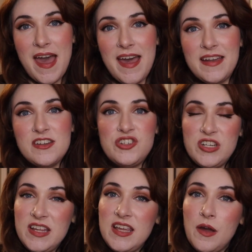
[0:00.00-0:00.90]
and
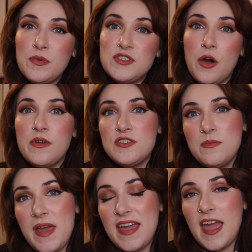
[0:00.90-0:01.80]
she was going to
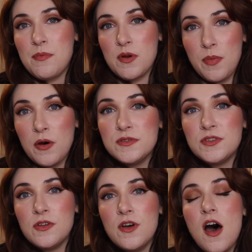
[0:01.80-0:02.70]
make a
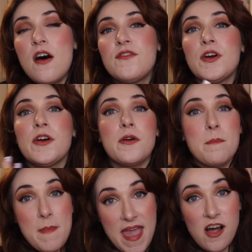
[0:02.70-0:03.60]
proposal for her
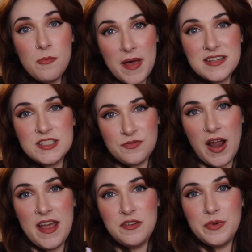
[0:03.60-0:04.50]
male best
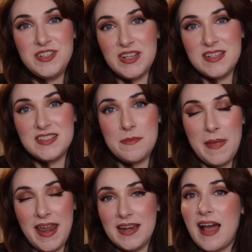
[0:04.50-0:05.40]
friend, which is the
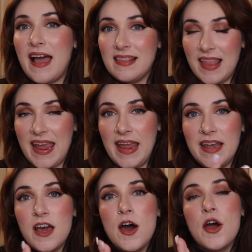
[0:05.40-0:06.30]
main guy Lane,